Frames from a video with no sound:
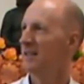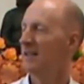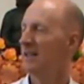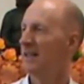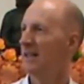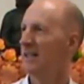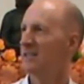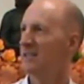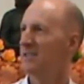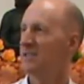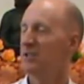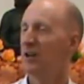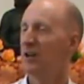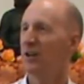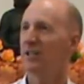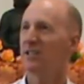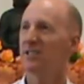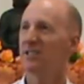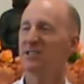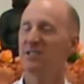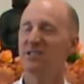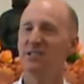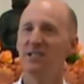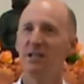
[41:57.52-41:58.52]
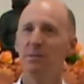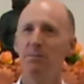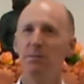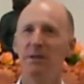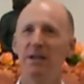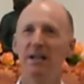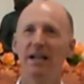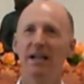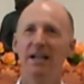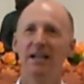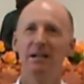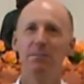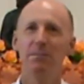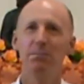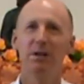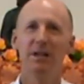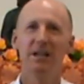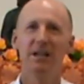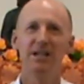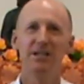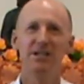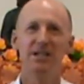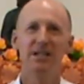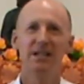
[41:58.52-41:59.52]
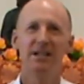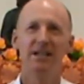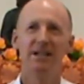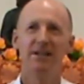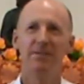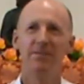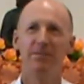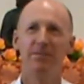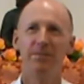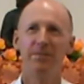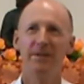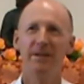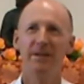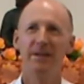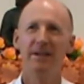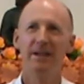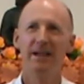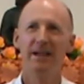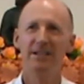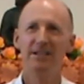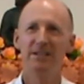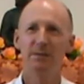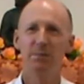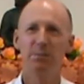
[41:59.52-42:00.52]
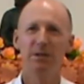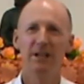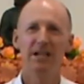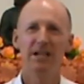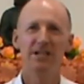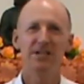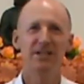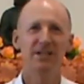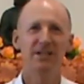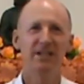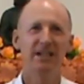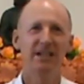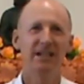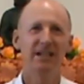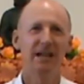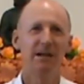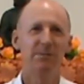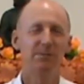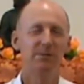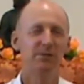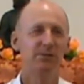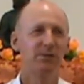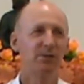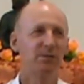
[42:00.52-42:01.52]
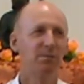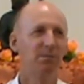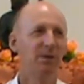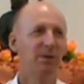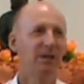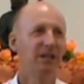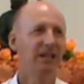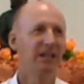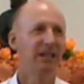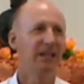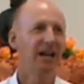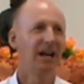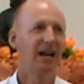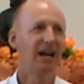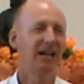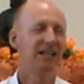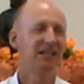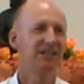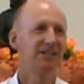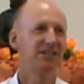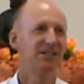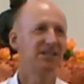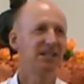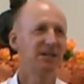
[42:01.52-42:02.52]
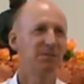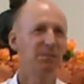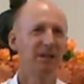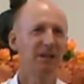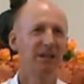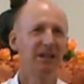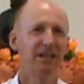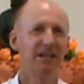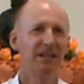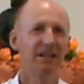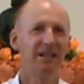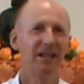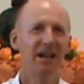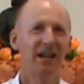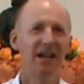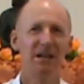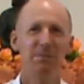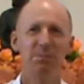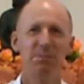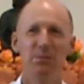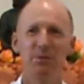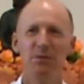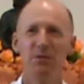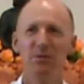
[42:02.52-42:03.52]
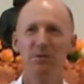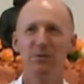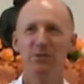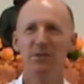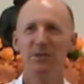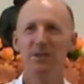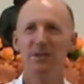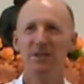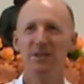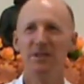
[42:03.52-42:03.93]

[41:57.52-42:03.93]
It's not a stimulated pleasure. It's a pleasure that comes from being unstimulated, unmoved.